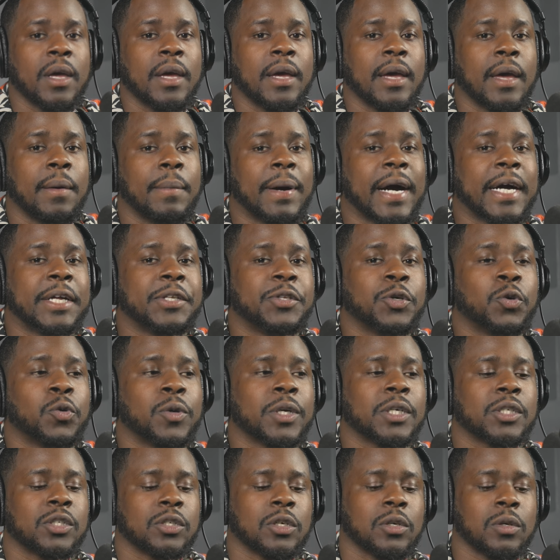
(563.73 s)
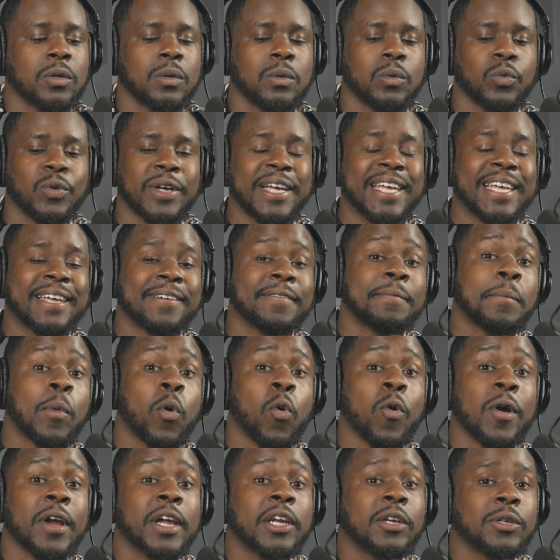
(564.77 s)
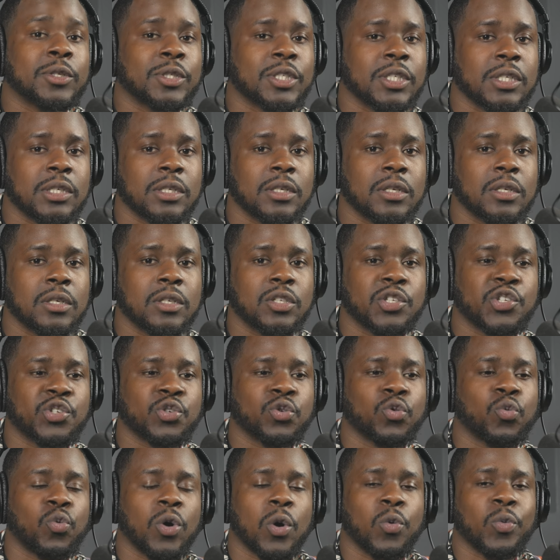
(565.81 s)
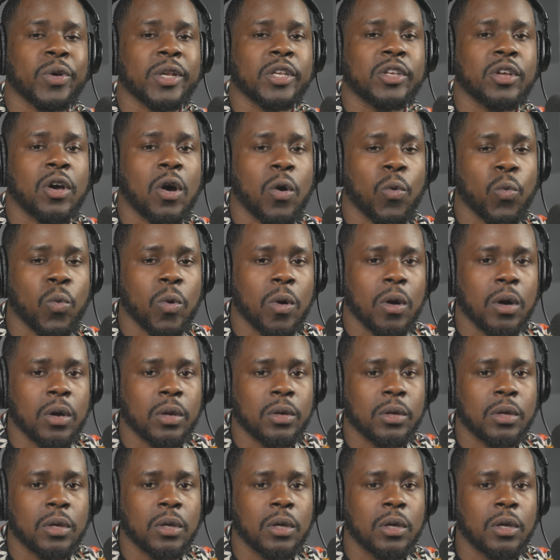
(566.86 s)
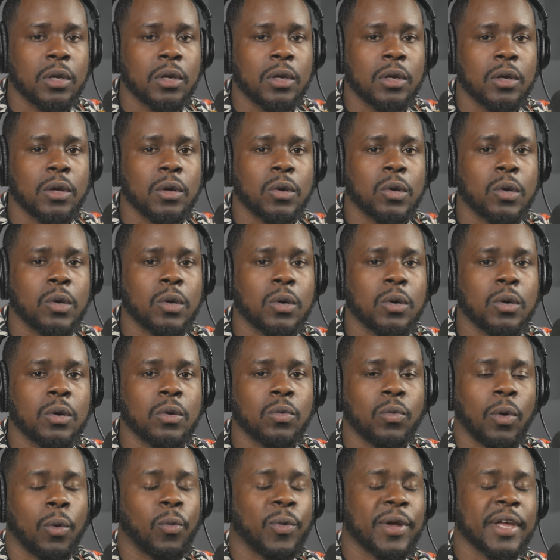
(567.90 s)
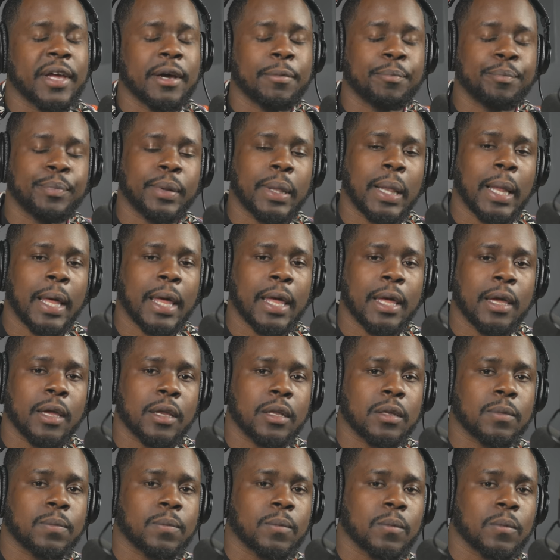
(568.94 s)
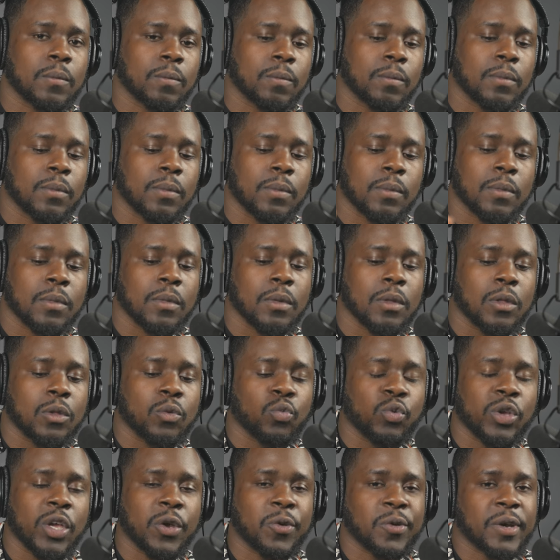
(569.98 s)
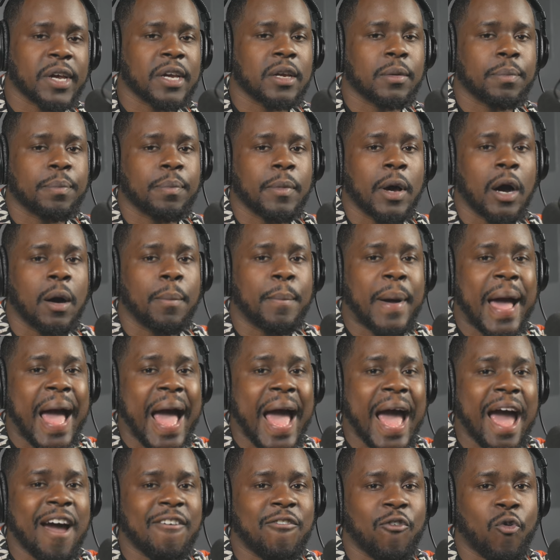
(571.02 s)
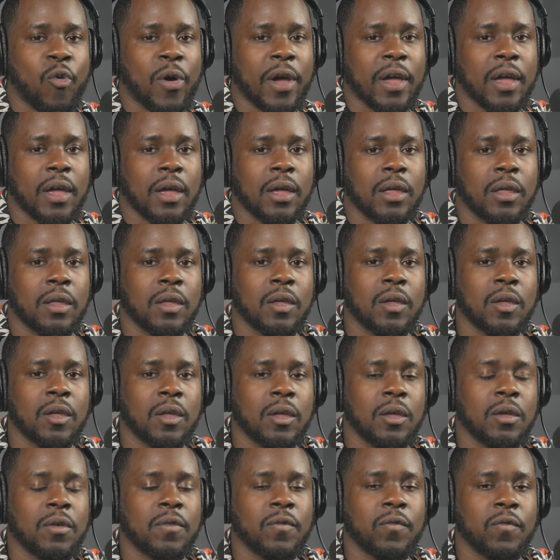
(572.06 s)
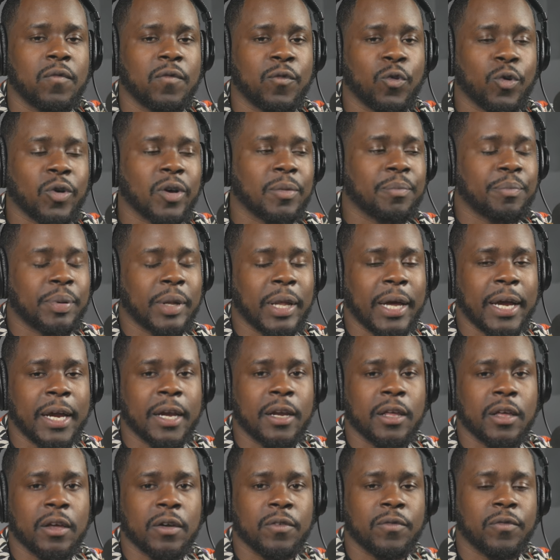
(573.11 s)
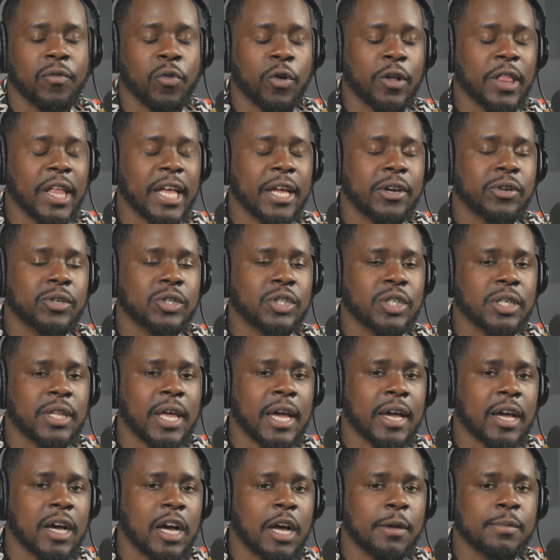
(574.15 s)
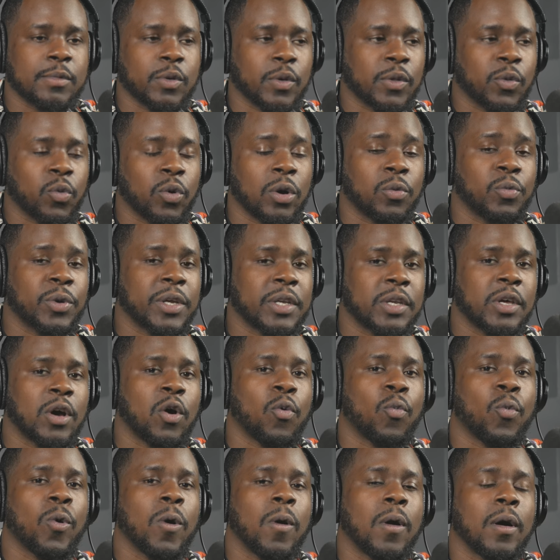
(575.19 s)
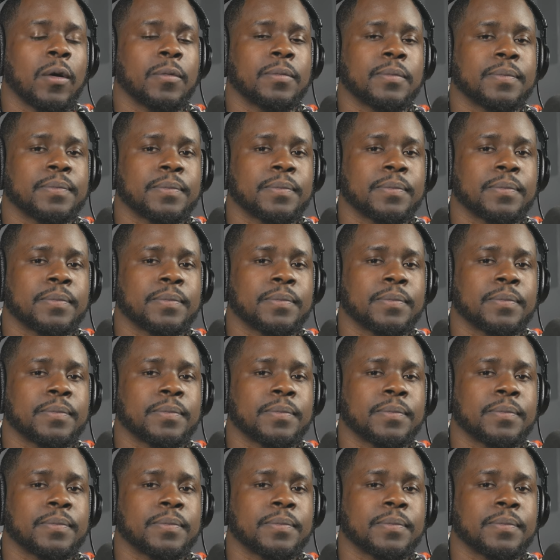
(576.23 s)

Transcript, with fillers: And by doing so, we give more energy to what we don't want. When we complain, we create a, a pathway for complaining, for the energy that comes with what we don't want.